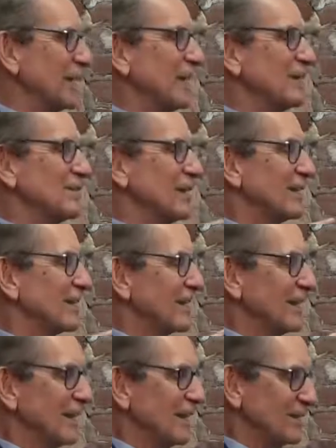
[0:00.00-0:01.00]
He
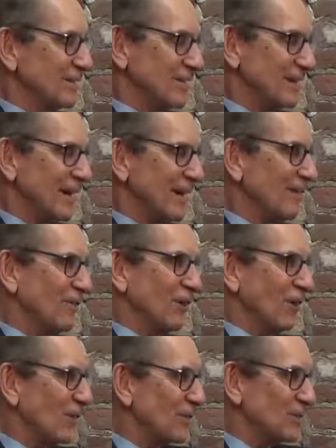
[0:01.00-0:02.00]
says, "I have
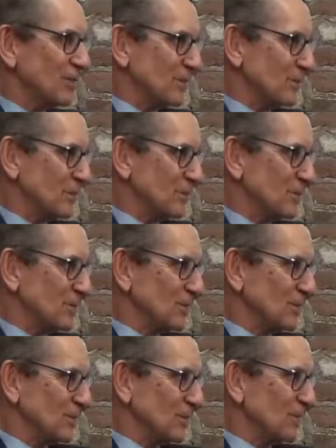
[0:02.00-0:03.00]
all the
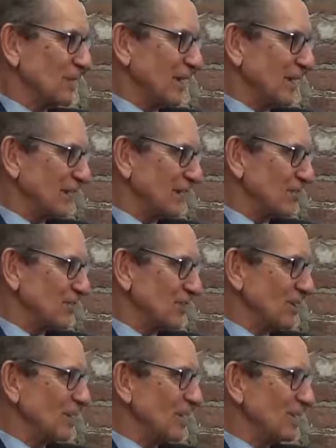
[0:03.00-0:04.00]
symptoms of
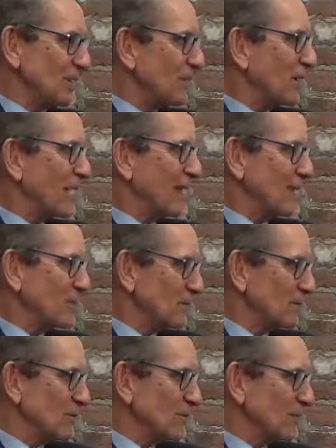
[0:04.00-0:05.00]
ADHD, and I've never had them
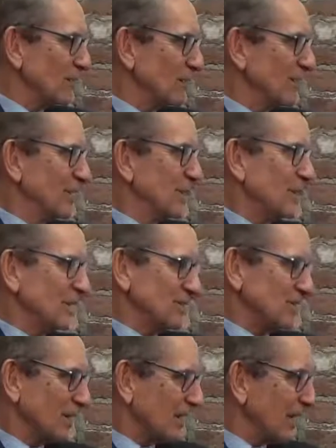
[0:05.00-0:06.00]
before,
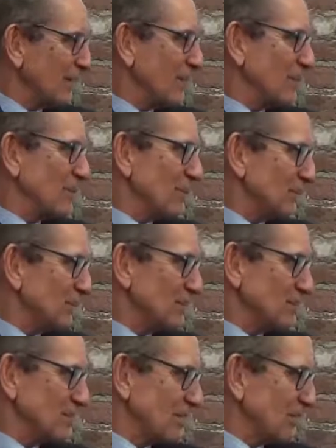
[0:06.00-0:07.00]
because I can't run my
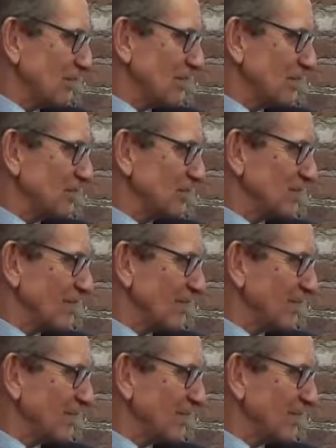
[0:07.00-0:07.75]
6-7 miles a day."